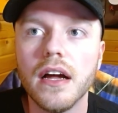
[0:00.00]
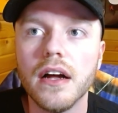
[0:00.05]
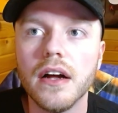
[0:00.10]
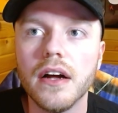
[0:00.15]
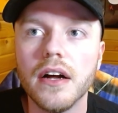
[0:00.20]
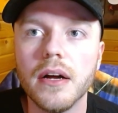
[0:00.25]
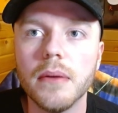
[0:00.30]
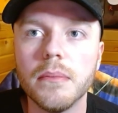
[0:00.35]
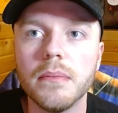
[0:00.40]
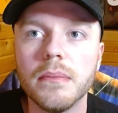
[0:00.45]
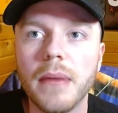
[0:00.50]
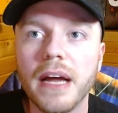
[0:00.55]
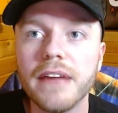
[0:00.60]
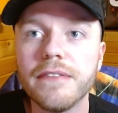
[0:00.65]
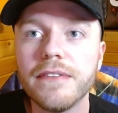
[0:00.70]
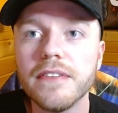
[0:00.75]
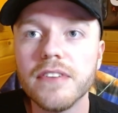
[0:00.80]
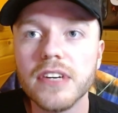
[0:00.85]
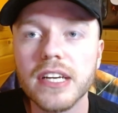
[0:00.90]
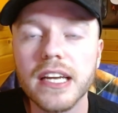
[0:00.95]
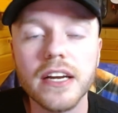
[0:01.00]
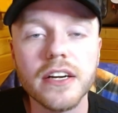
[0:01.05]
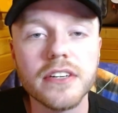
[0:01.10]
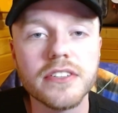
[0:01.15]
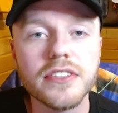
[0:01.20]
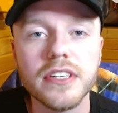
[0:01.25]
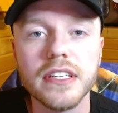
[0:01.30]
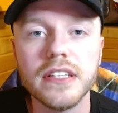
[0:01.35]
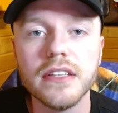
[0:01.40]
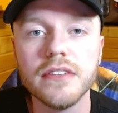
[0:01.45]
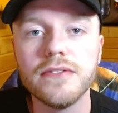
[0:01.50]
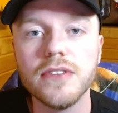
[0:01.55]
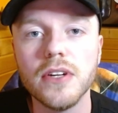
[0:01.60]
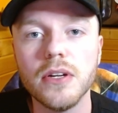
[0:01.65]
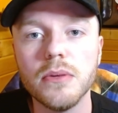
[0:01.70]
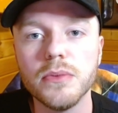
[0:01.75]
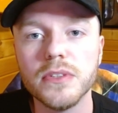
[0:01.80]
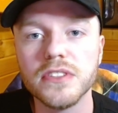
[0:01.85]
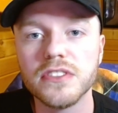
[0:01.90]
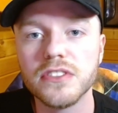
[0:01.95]
My favorite character in the
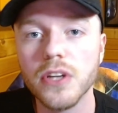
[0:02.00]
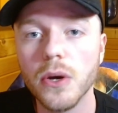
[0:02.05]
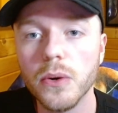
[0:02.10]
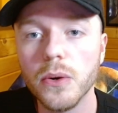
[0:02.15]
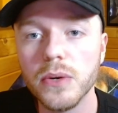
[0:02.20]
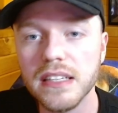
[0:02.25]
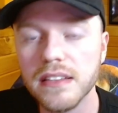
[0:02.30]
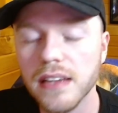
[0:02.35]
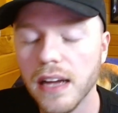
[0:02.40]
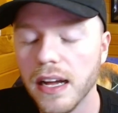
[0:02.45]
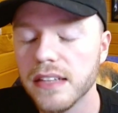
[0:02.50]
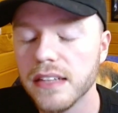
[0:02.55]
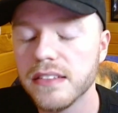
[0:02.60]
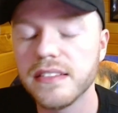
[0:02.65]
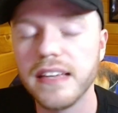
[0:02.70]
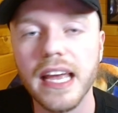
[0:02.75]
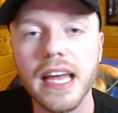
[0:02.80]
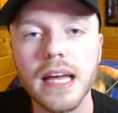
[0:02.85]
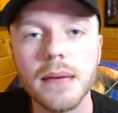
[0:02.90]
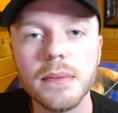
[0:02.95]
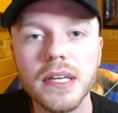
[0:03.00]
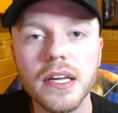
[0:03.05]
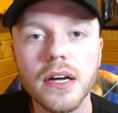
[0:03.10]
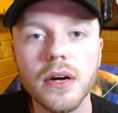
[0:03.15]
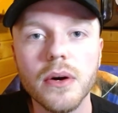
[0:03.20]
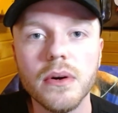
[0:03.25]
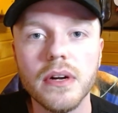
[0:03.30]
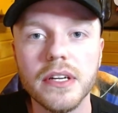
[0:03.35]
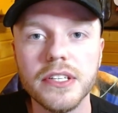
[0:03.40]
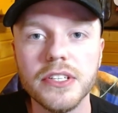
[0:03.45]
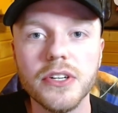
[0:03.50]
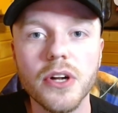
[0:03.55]
film was Tony Todd's cameo.